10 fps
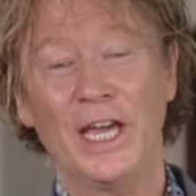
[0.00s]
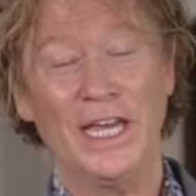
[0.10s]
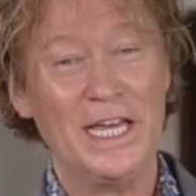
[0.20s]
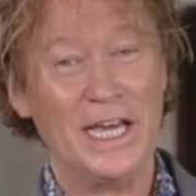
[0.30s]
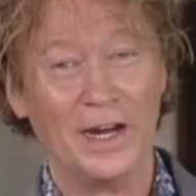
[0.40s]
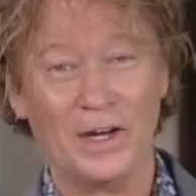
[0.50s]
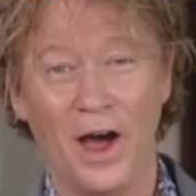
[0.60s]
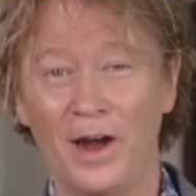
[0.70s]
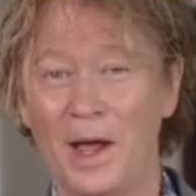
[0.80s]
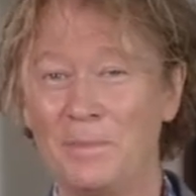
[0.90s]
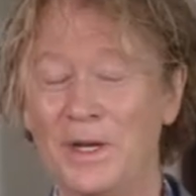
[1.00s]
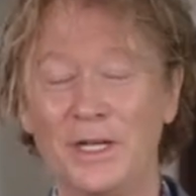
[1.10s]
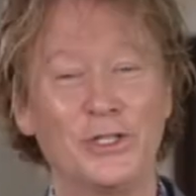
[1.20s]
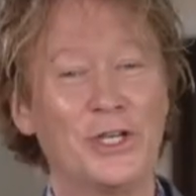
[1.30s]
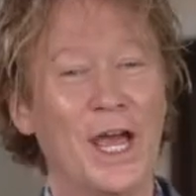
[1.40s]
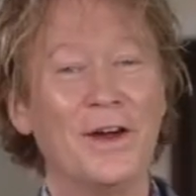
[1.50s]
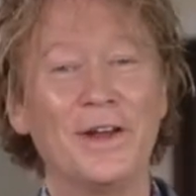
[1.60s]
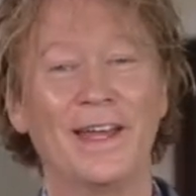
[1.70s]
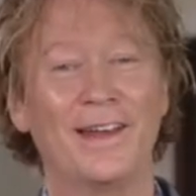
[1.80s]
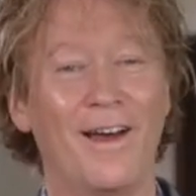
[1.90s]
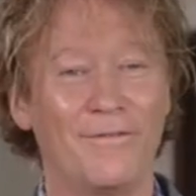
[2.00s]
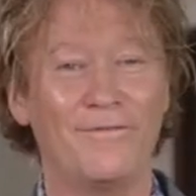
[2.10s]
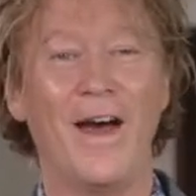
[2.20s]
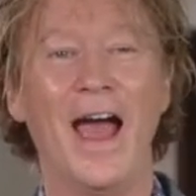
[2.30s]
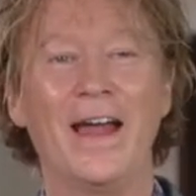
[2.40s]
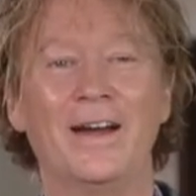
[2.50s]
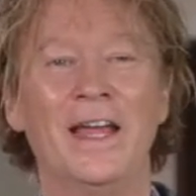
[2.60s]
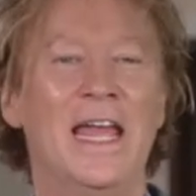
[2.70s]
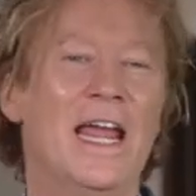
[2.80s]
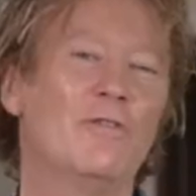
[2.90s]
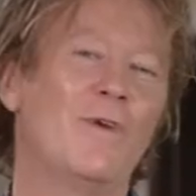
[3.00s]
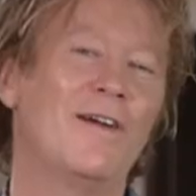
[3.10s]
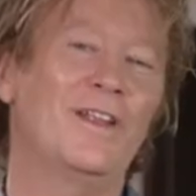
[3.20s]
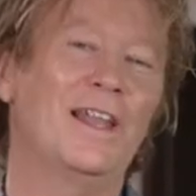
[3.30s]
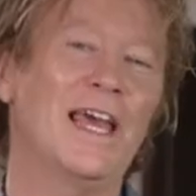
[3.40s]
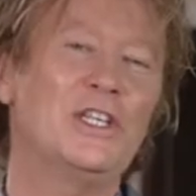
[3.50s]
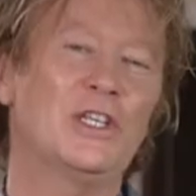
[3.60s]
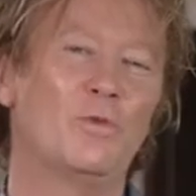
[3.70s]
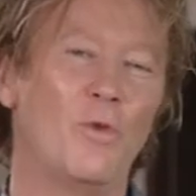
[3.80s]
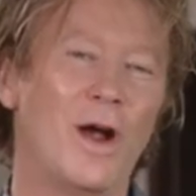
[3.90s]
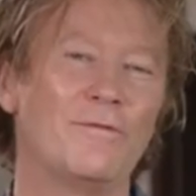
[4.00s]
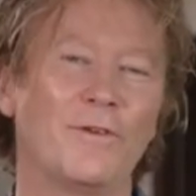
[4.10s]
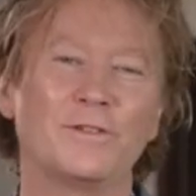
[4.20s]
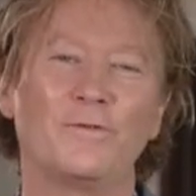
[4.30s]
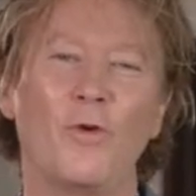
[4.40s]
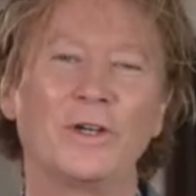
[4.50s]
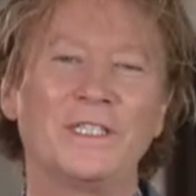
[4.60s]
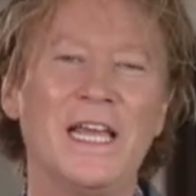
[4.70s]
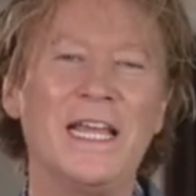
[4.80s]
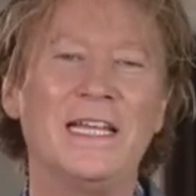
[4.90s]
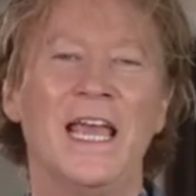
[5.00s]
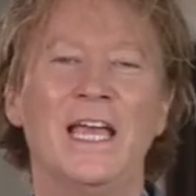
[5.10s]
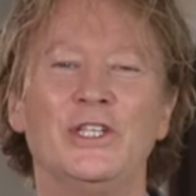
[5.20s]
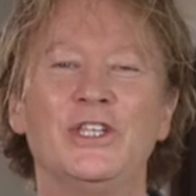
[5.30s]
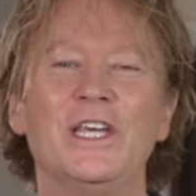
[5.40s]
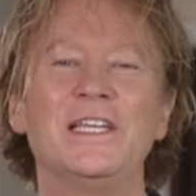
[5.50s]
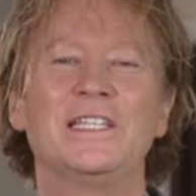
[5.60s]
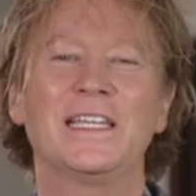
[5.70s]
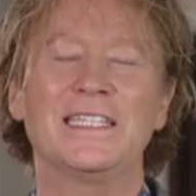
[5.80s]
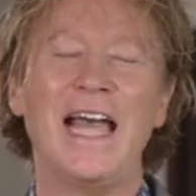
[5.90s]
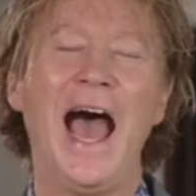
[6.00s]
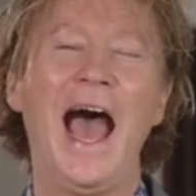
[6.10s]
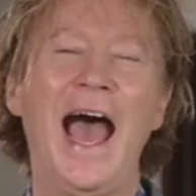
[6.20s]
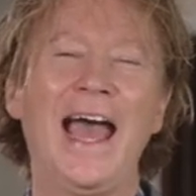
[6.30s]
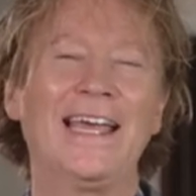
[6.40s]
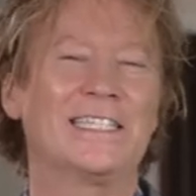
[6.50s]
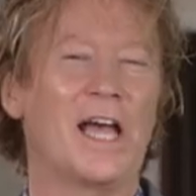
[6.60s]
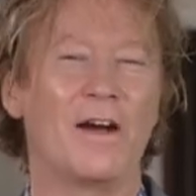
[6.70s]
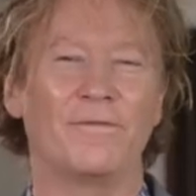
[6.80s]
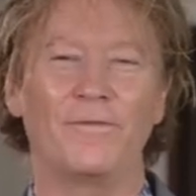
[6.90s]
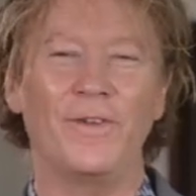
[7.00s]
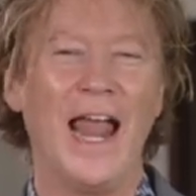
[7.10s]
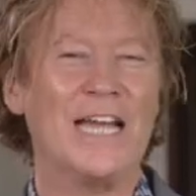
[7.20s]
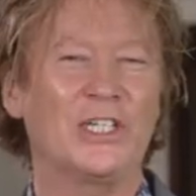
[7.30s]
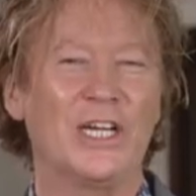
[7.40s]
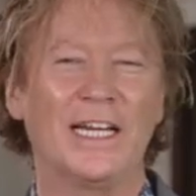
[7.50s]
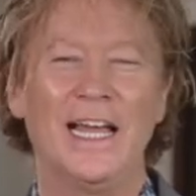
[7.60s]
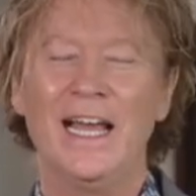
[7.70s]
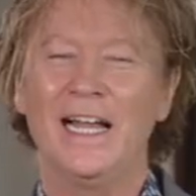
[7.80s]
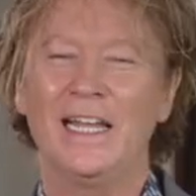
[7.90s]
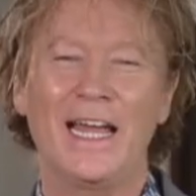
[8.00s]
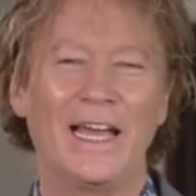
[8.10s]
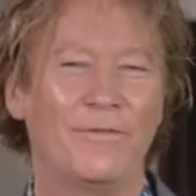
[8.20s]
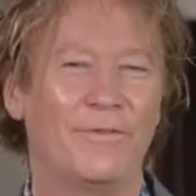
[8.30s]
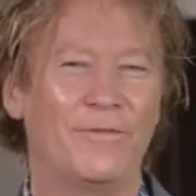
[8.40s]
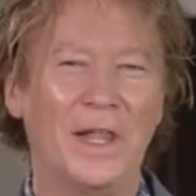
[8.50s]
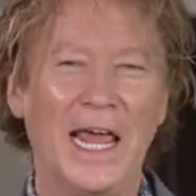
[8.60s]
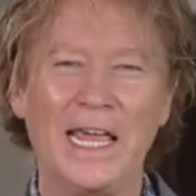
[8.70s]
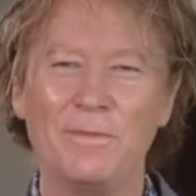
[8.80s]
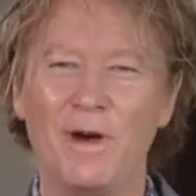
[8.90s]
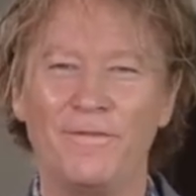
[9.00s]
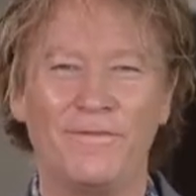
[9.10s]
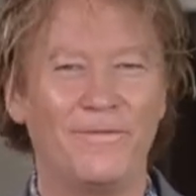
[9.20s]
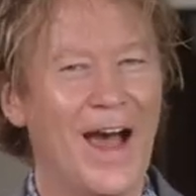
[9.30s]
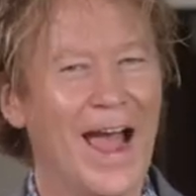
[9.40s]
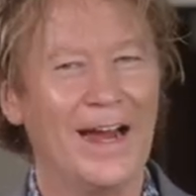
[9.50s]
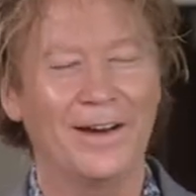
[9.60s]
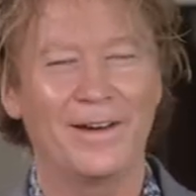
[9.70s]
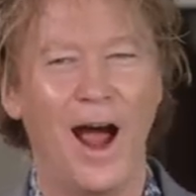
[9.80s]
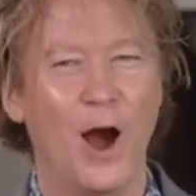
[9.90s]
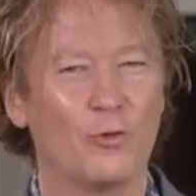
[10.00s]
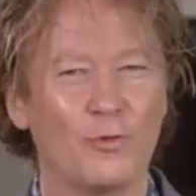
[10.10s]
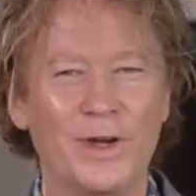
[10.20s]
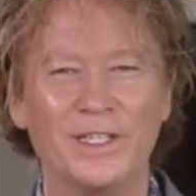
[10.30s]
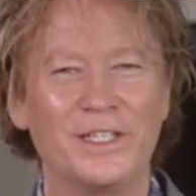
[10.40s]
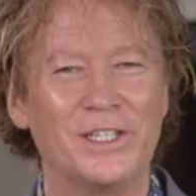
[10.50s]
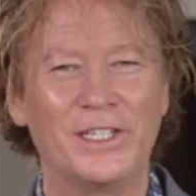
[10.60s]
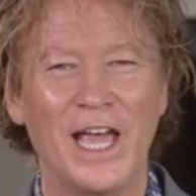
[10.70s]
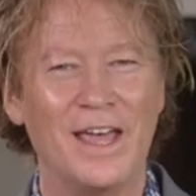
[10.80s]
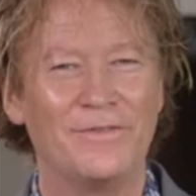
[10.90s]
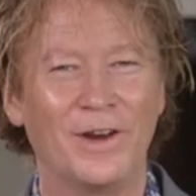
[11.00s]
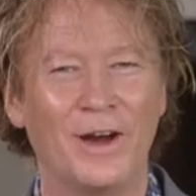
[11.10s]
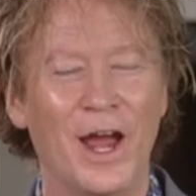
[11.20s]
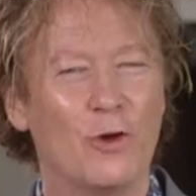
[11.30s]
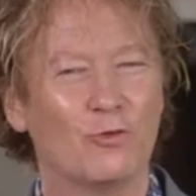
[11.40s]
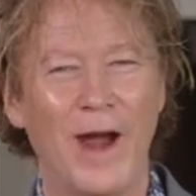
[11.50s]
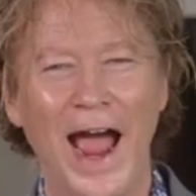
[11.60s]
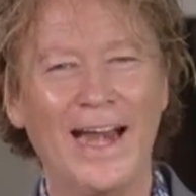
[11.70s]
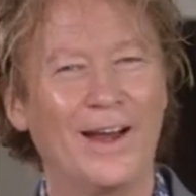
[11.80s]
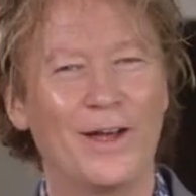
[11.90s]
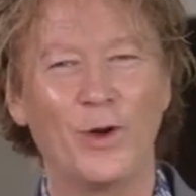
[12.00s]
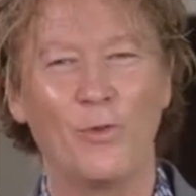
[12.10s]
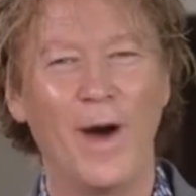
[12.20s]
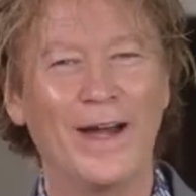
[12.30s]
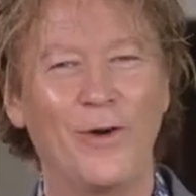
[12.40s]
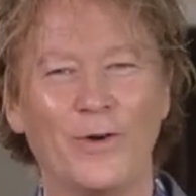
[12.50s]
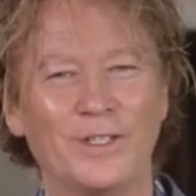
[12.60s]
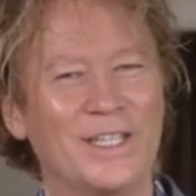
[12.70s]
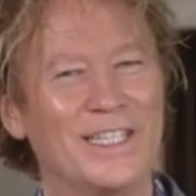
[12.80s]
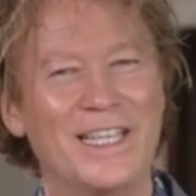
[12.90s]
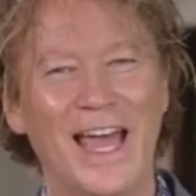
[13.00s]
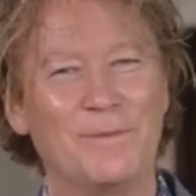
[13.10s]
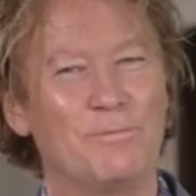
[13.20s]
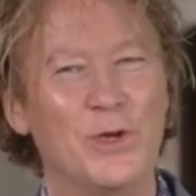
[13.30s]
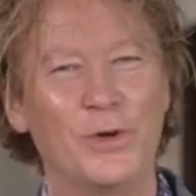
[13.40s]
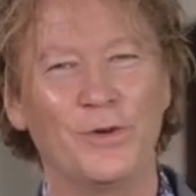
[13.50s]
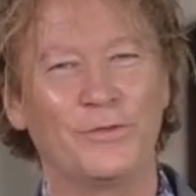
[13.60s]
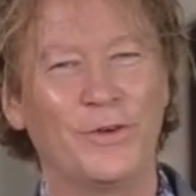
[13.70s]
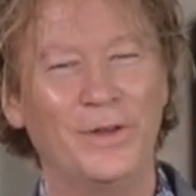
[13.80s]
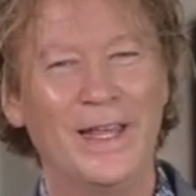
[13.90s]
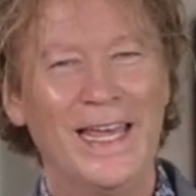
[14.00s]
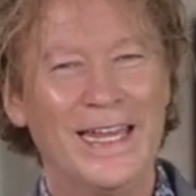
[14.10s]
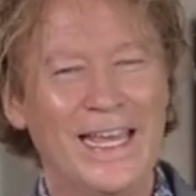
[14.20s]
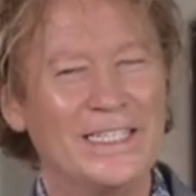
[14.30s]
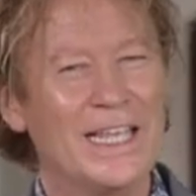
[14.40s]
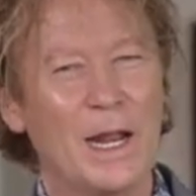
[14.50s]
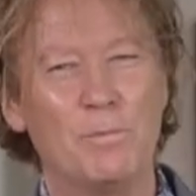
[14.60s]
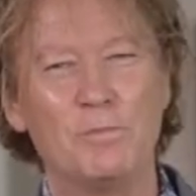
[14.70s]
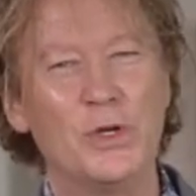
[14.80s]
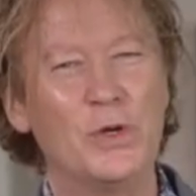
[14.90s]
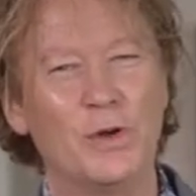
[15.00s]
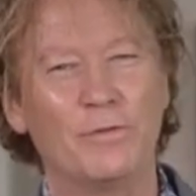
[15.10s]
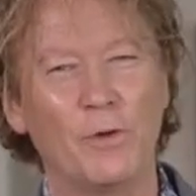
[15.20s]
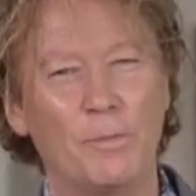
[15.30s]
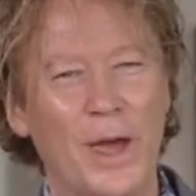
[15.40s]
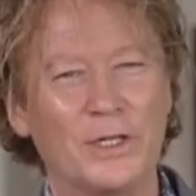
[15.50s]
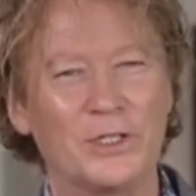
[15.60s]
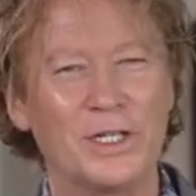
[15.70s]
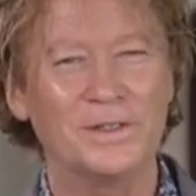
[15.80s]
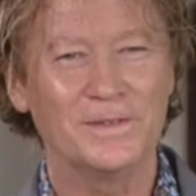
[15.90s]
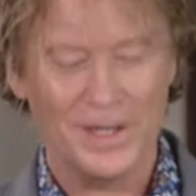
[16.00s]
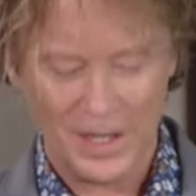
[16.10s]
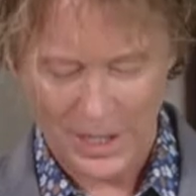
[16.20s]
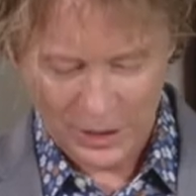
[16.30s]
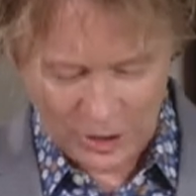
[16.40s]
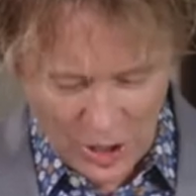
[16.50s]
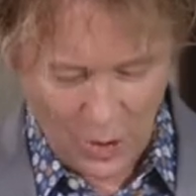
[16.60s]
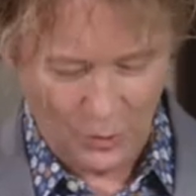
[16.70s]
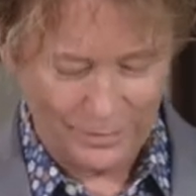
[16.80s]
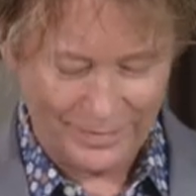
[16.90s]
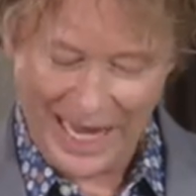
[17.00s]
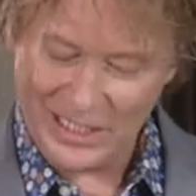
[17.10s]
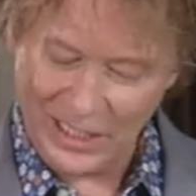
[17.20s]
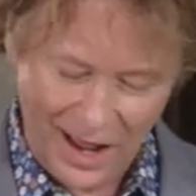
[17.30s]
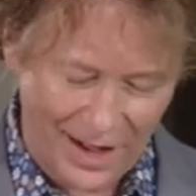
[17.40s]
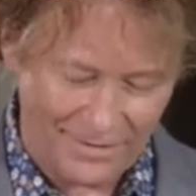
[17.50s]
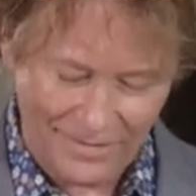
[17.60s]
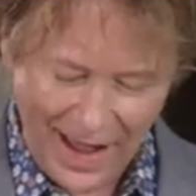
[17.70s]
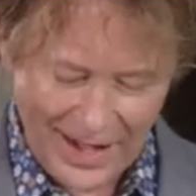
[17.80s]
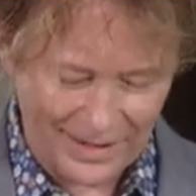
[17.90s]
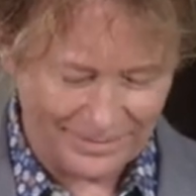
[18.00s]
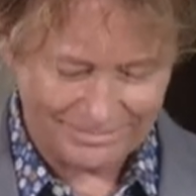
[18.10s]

He got caught up in a chariot of fire. In Revelation 1, verse 14, Jesus' eyes are flashing like a flame of fire. Our risen Savior riding on the white horse. Isn't that beautiful? Isn't that a beautiful picture? So, that's a lot of fire.